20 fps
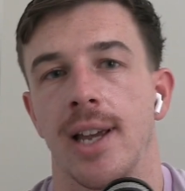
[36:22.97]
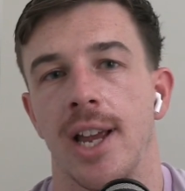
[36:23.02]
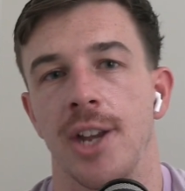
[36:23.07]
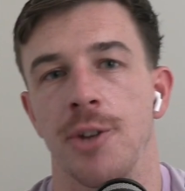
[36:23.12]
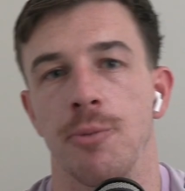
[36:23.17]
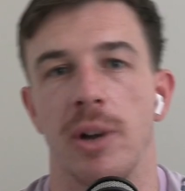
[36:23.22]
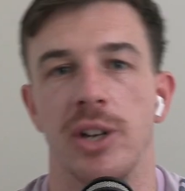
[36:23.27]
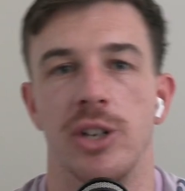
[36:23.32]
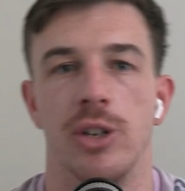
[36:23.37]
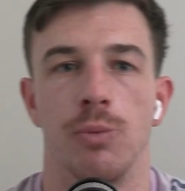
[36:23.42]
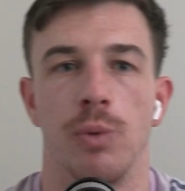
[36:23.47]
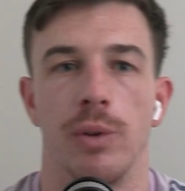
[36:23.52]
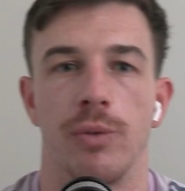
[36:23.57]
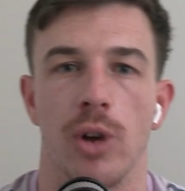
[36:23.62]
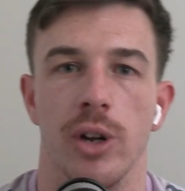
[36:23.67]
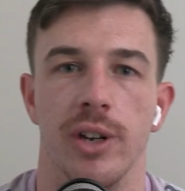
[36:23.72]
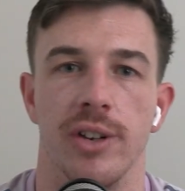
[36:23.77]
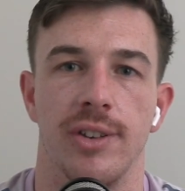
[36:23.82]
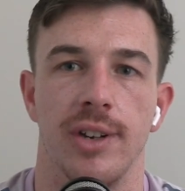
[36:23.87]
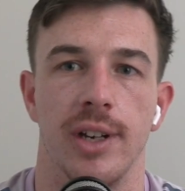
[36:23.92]
As much as we've
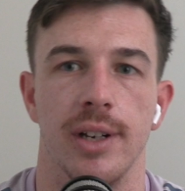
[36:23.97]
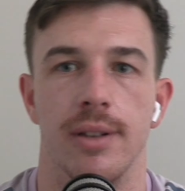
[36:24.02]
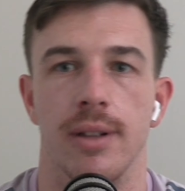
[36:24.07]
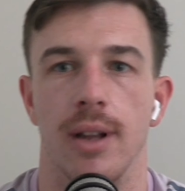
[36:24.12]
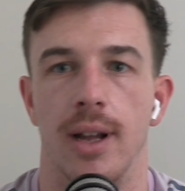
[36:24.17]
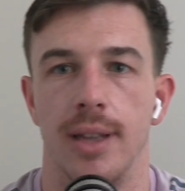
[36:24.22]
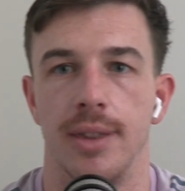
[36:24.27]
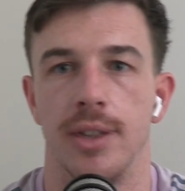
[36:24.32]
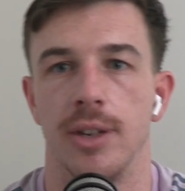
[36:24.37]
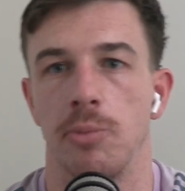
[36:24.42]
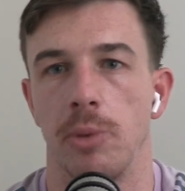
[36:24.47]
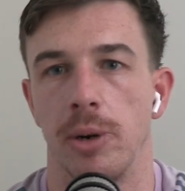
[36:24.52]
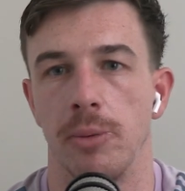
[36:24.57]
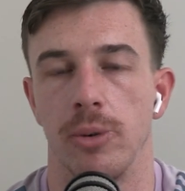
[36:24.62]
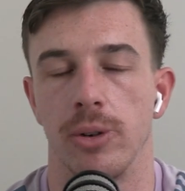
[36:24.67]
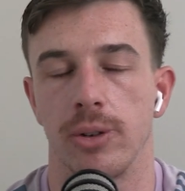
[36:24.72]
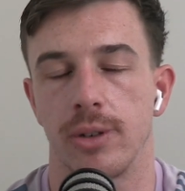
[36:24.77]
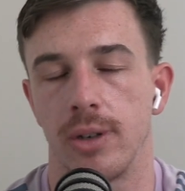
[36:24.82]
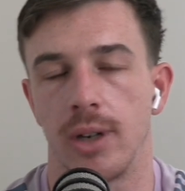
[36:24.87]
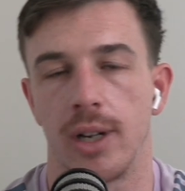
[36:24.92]
kind of said, like the
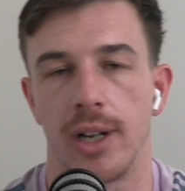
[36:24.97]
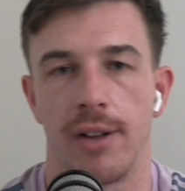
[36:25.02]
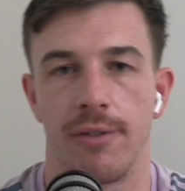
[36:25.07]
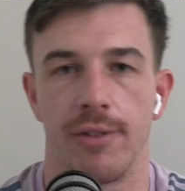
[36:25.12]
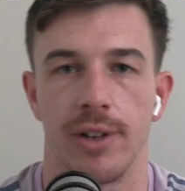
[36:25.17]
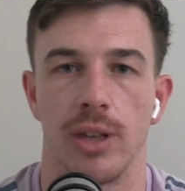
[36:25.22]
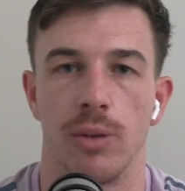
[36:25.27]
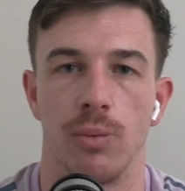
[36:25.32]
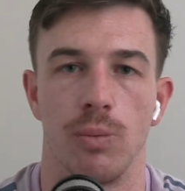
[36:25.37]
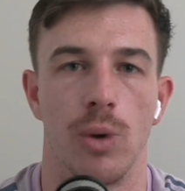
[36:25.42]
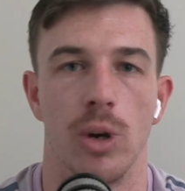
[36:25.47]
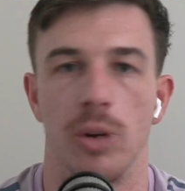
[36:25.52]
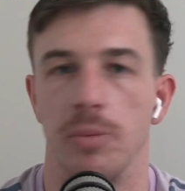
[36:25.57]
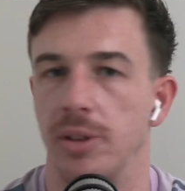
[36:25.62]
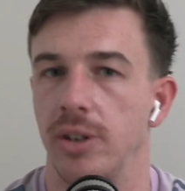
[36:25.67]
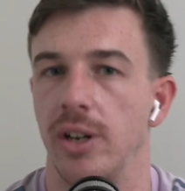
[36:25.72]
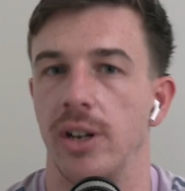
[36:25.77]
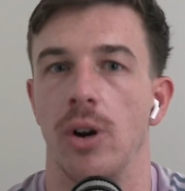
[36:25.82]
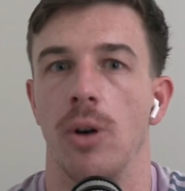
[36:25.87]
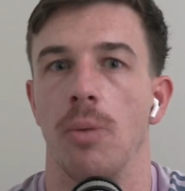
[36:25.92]
Springboks, I don't think the
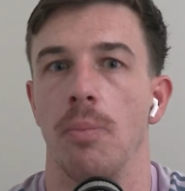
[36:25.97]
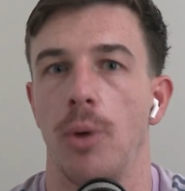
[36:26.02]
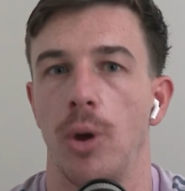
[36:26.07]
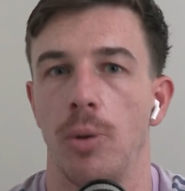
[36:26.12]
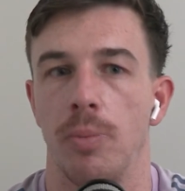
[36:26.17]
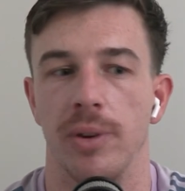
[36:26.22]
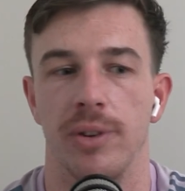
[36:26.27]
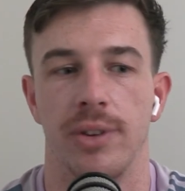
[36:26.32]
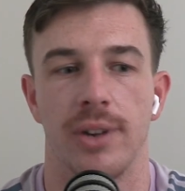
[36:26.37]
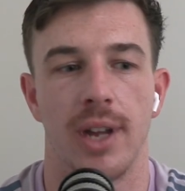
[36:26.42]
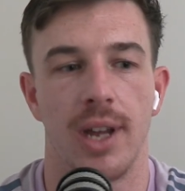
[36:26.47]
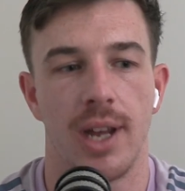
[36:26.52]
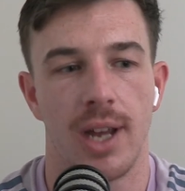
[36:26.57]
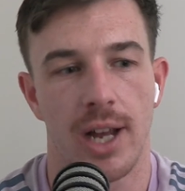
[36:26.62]
Wallabies did it on purpose.